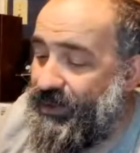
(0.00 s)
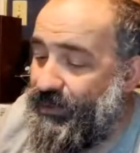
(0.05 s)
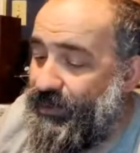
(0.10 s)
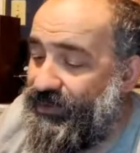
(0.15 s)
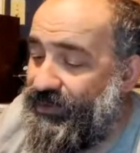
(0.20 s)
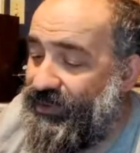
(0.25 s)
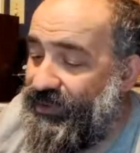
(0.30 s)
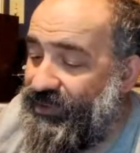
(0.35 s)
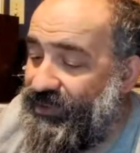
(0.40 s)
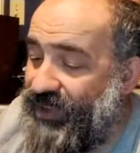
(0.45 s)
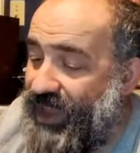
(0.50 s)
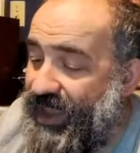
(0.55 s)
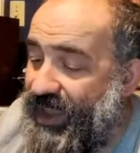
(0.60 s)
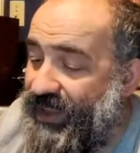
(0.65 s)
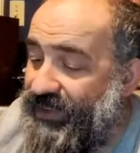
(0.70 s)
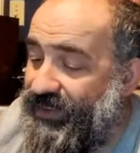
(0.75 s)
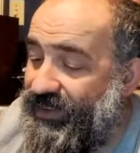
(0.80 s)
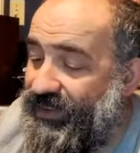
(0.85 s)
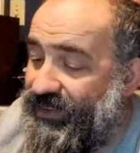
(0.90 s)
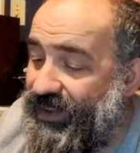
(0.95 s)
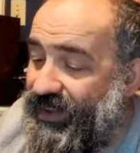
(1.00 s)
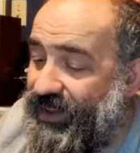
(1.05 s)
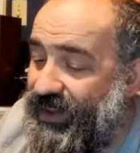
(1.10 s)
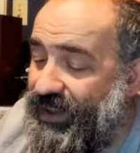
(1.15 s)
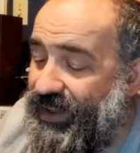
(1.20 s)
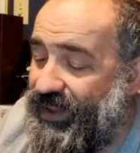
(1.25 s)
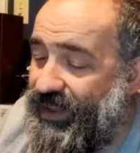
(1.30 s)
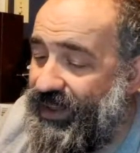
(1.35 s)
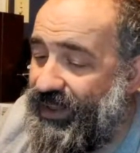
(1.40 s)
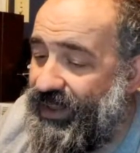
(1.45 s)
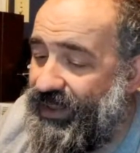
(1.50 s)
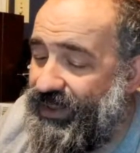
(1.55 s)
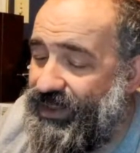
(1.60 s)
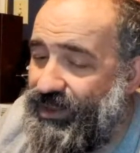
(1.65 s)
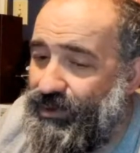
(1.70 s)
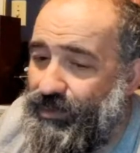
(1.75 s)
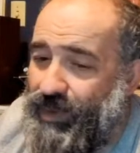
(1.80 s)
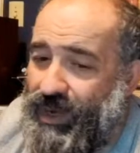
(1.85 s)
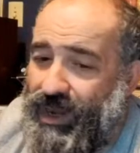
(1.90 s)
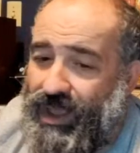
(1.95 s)
was disguised as a
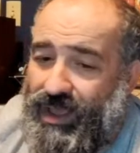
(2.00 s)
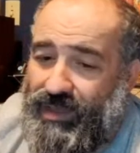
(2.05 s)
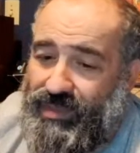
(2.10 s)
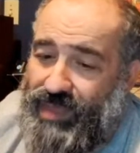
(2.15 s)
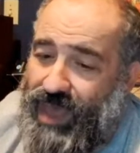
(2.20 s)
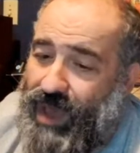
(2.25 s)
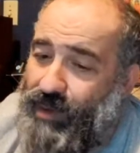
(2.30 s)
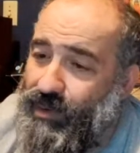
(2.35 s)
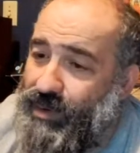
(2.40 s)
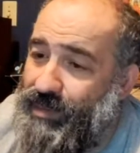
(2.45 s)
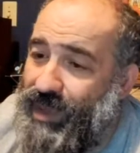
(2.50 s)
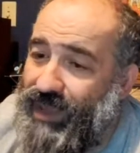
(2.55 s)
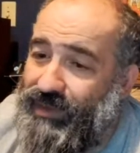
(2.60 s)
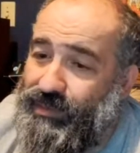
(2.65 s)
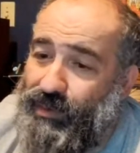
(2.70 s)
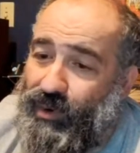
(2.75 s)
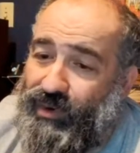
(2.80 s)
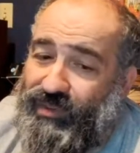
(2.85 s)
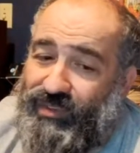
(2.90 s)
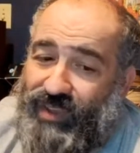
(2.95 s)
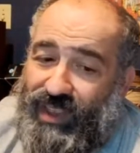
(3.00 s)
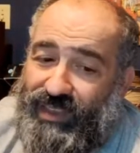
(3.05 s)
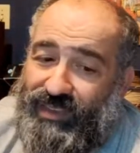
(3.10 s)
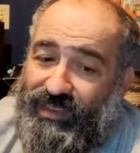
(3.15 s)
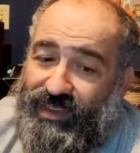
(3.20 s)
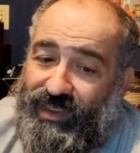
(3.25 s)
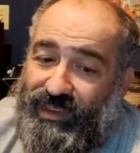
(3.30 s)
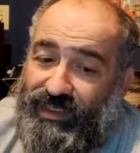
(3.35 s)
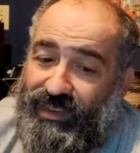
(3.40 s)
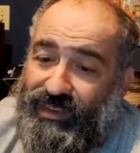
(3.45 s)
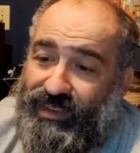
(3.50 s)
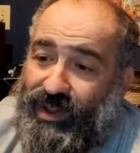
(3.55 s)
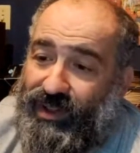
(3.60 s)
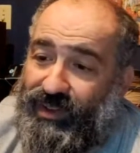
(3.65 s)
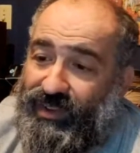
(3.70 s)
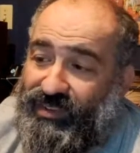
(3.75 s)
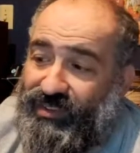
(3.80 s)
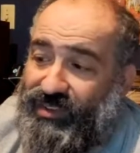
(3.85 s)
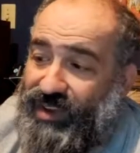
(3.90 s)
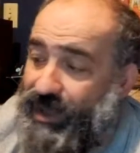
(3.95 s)
human. That would make more sense because he's
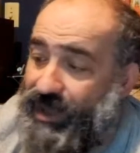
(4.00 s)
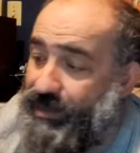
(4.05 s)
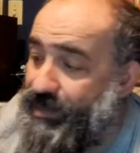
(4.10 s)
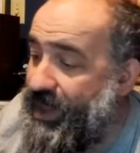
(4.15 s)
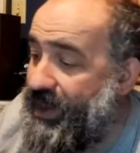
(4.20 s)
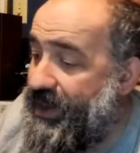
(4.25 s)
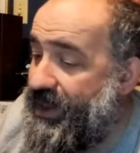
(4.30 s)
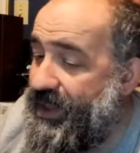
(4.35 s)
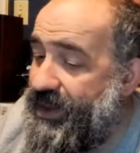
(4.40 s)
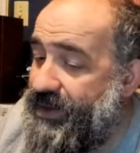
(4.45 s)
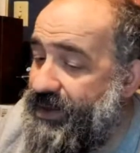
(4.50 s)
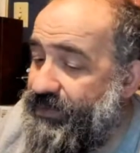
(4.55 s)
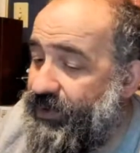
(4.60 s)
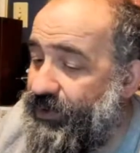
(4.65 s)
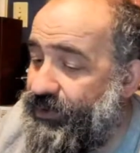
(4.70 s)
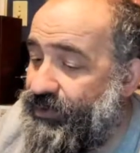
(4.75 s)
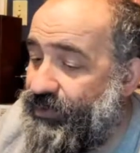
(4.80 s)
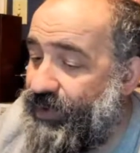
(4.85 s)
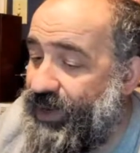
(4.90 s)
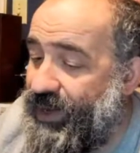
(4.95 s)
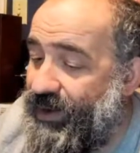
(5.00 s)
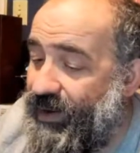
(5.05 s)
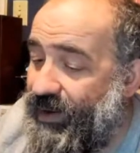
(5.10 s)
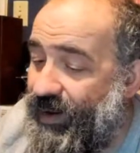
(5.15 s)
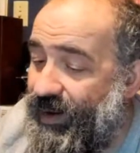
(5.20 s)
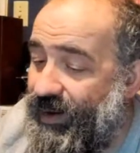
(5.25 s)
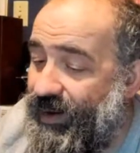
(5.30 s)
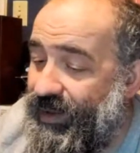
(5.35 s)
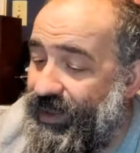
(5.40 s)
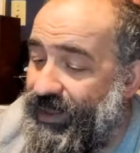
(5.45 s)
called a Snake Man Infiltrator.